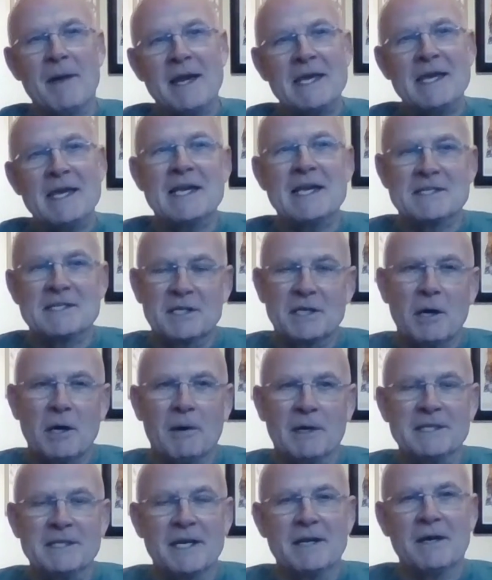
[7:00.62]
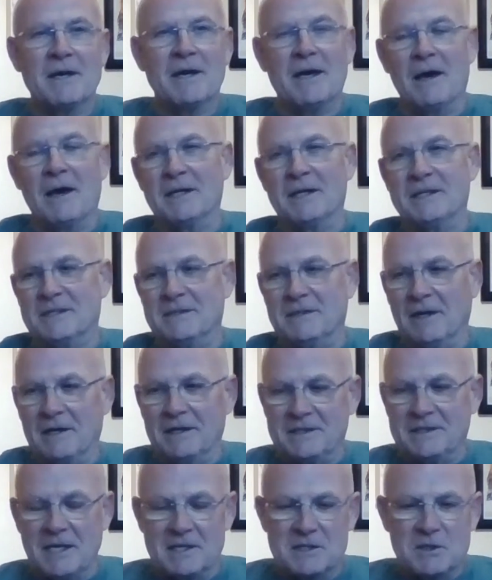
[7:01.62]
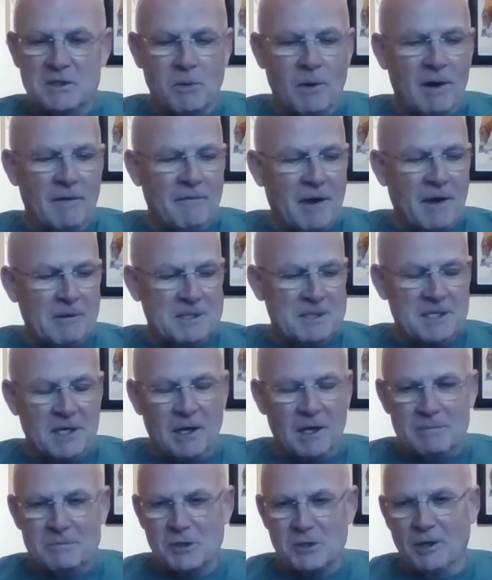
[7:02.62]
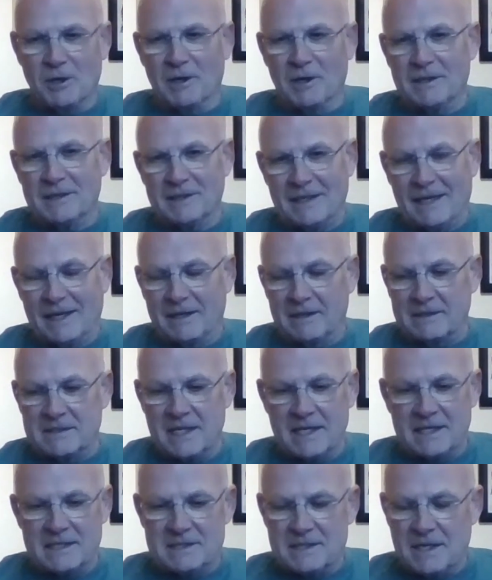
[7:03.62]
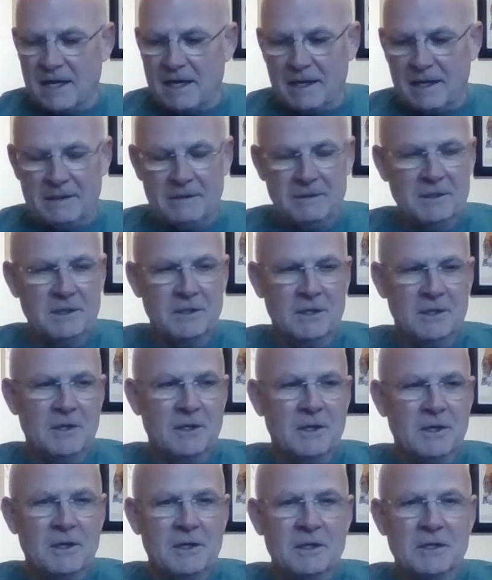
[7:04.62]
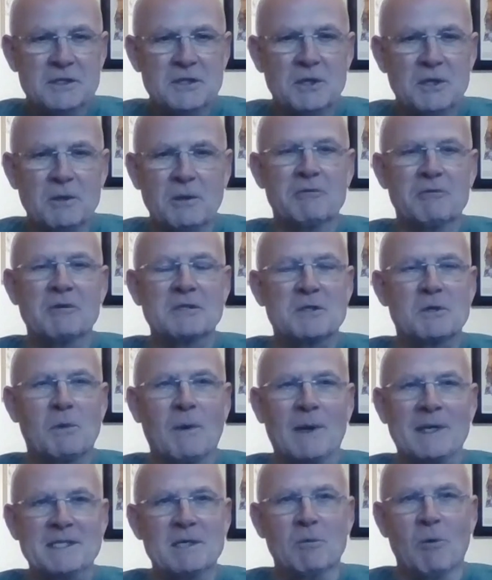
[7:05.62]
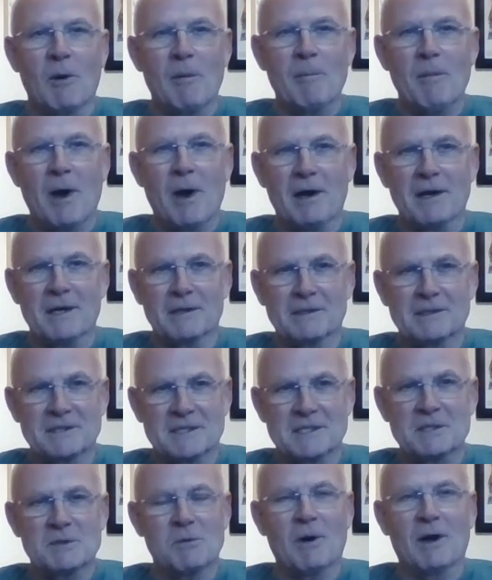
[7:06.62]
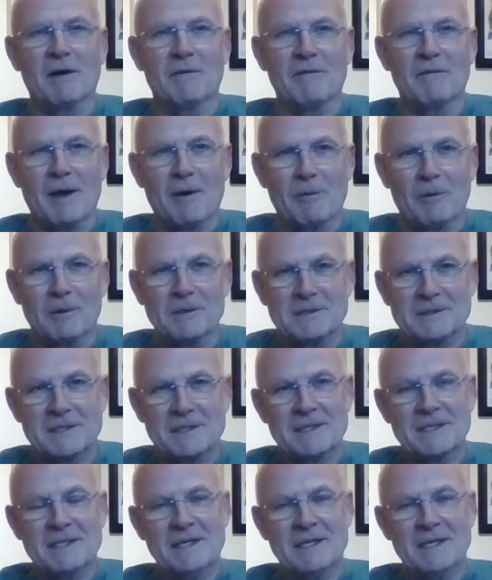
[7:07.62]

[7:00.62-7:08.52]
many years ago, I did a 12-hour time trial, and I did 221 miles in 12 hours.